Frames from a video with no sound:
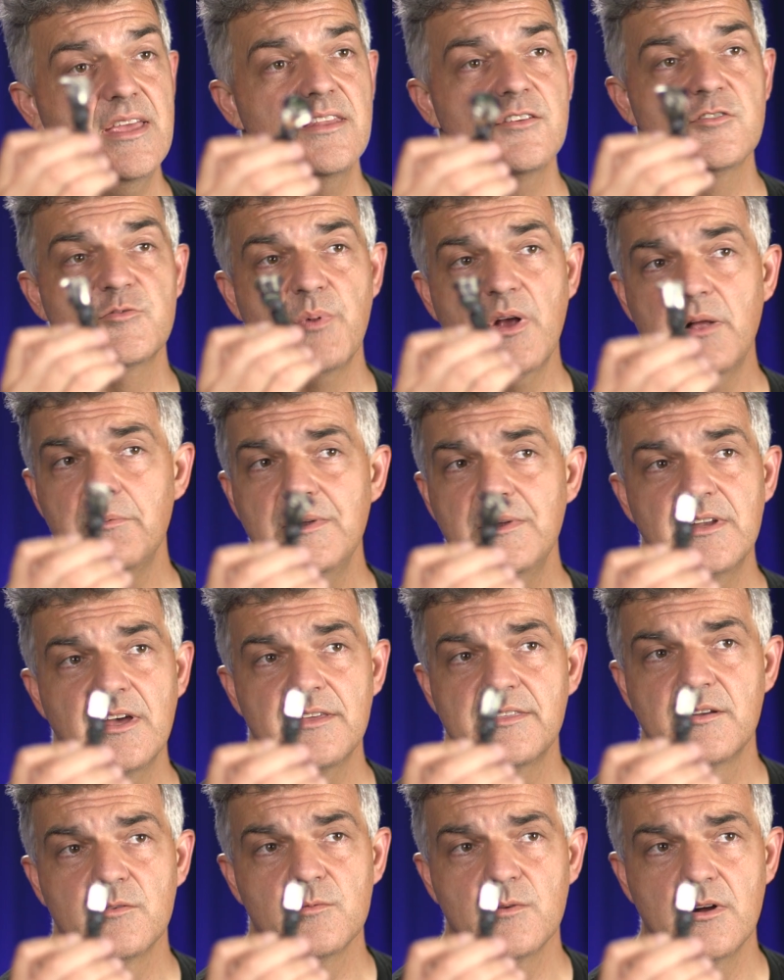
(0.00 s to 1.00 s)
there's probably
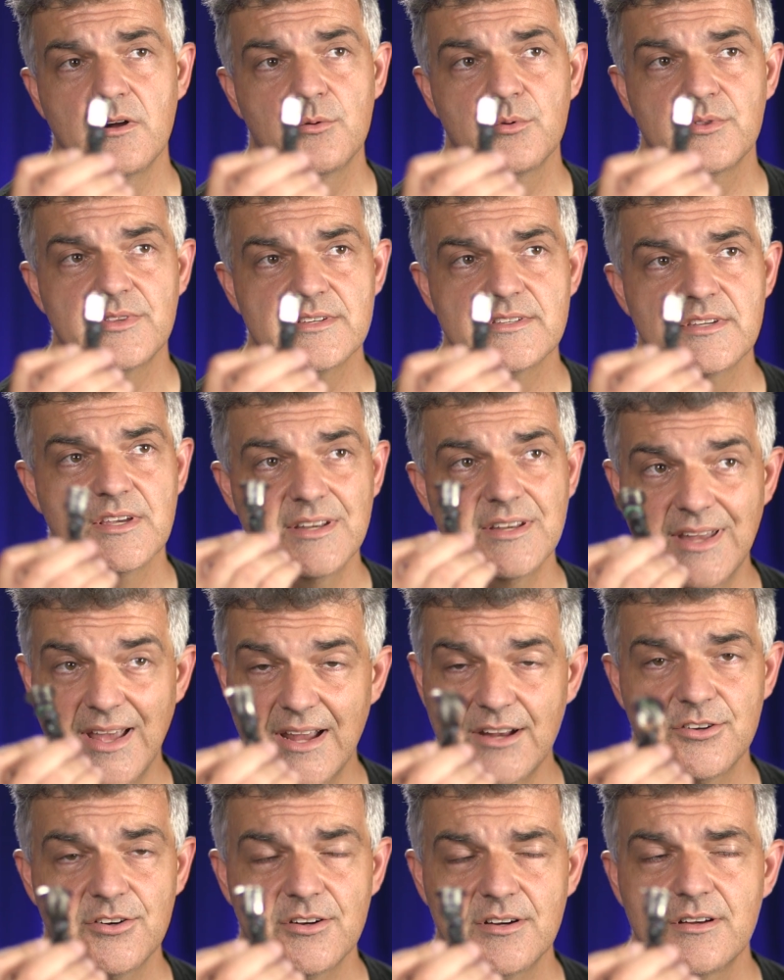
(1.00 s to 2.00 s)
nothing wrong with this
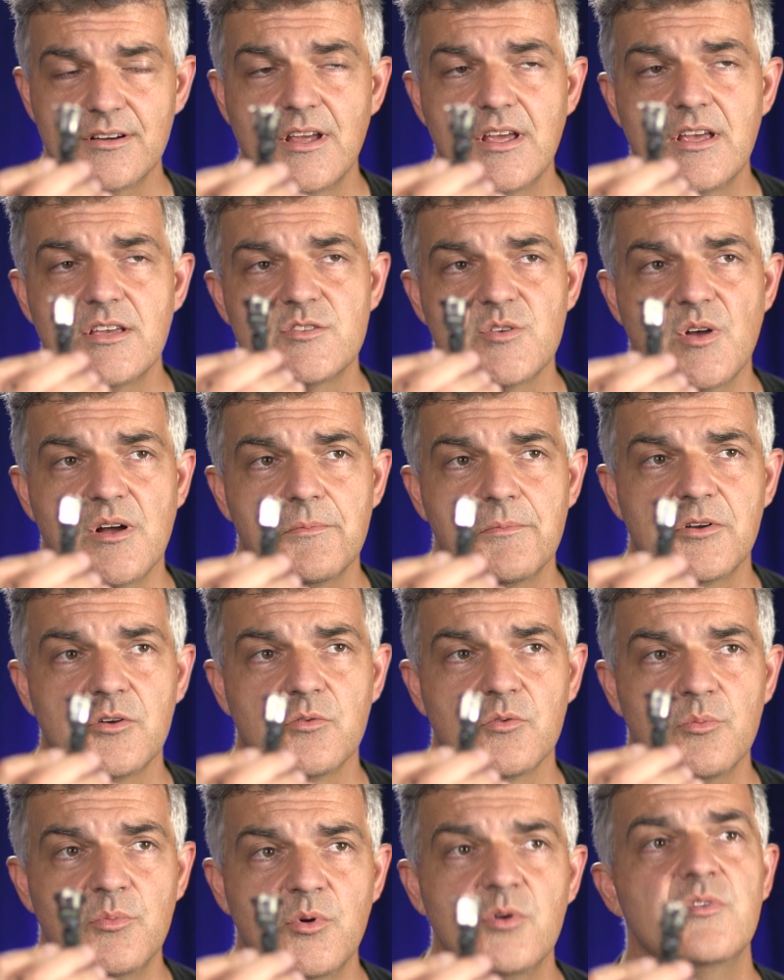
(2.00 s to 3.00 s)
connector, so I'm going to
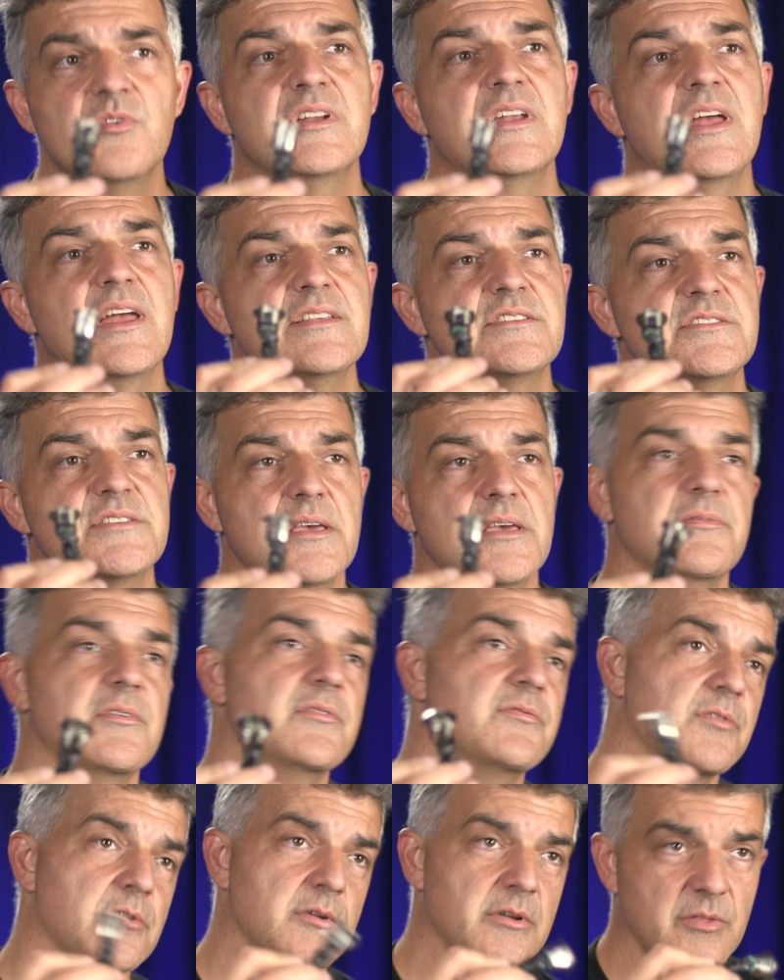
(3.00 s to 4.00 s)
remove it and save it
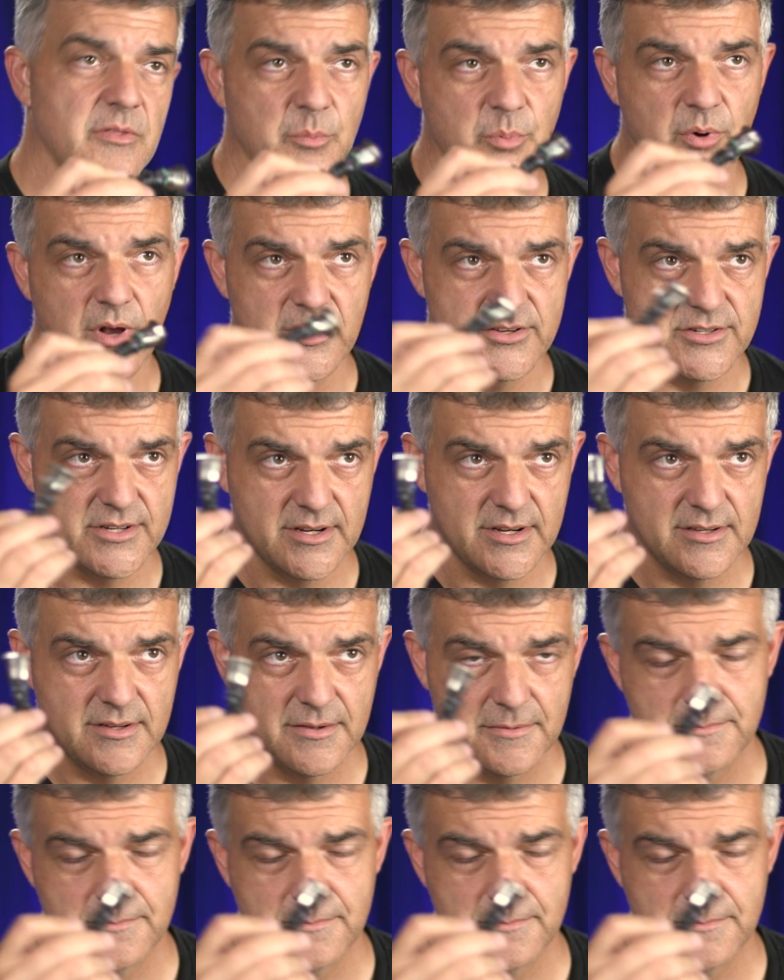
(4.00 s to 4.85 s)
for another project.